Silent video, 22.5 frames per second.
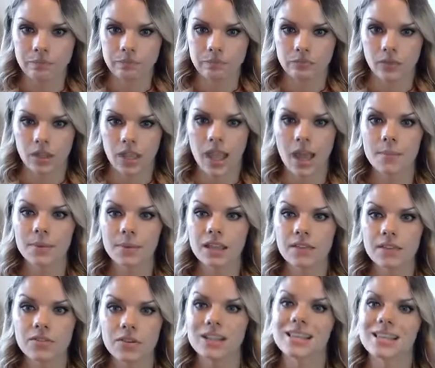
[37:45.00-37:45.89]
Okay, I'm going
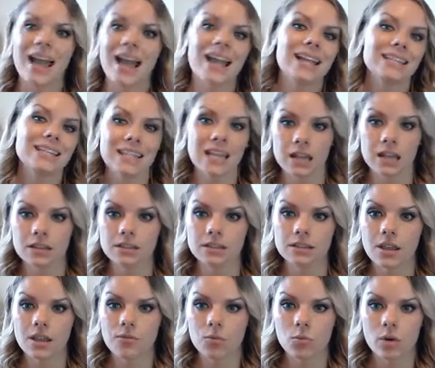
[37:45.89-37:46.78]
to give you guys ideas
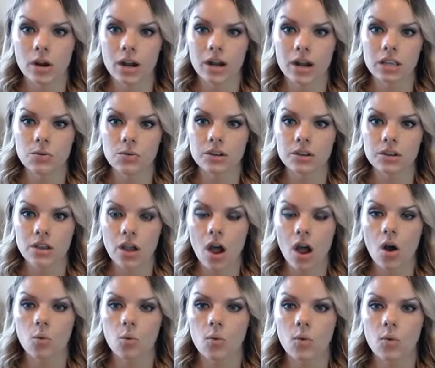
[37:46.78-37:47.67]
of where you would
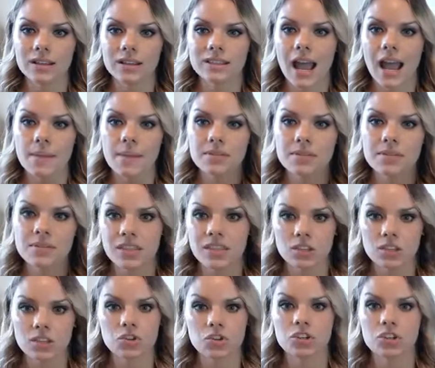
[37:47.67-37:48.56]
go, what types of
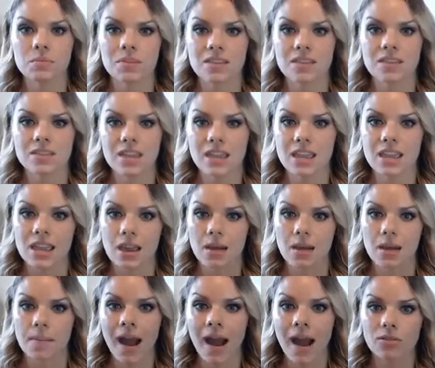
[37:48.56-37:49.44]
things you should be thinking
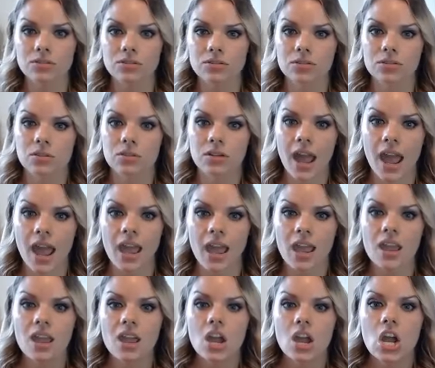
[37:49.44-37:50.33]
about, okay?
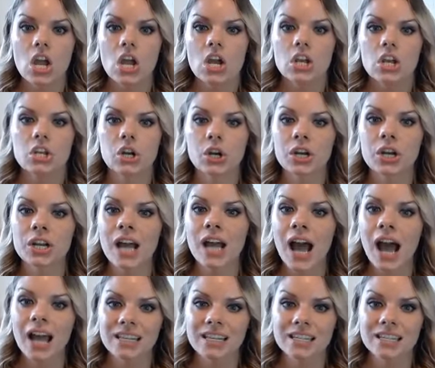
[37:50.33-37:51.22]
You're going
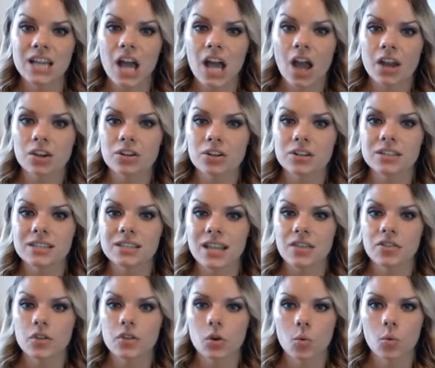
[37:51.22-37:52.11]
to need to
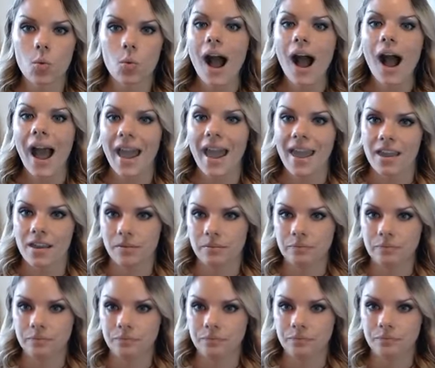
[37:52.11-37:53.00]
understand their why,
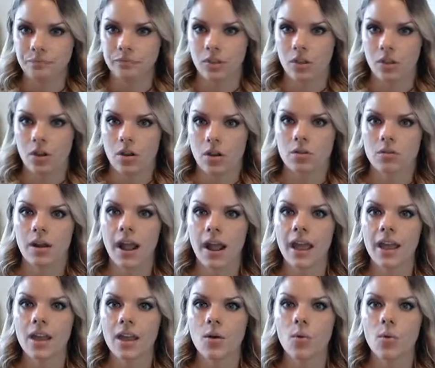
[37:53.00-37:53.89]

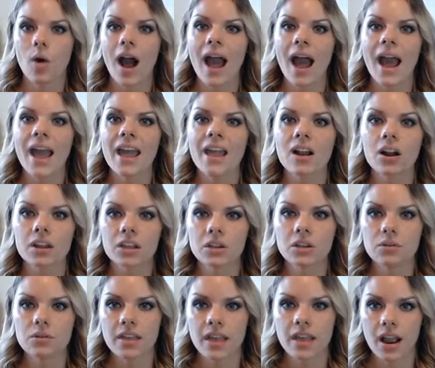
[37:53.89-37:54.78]
right? Why are
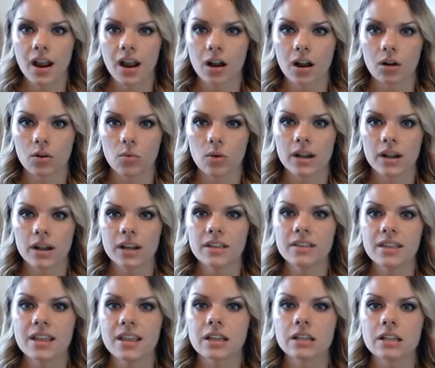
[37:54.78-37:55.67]
you there? What are
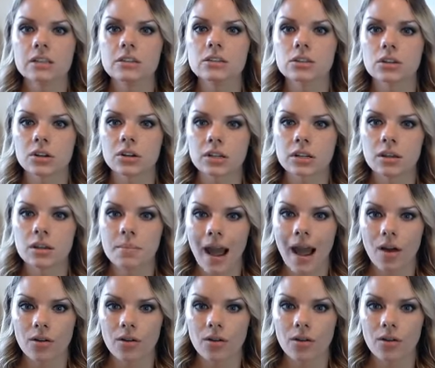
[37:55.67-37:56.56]
they concerned
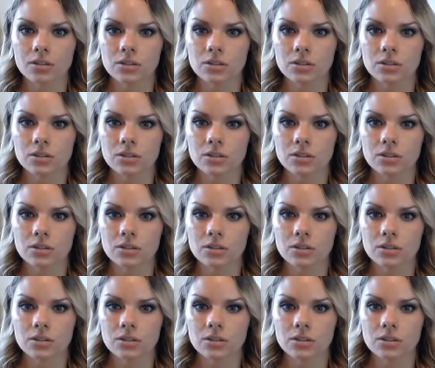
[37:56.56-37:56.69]
about?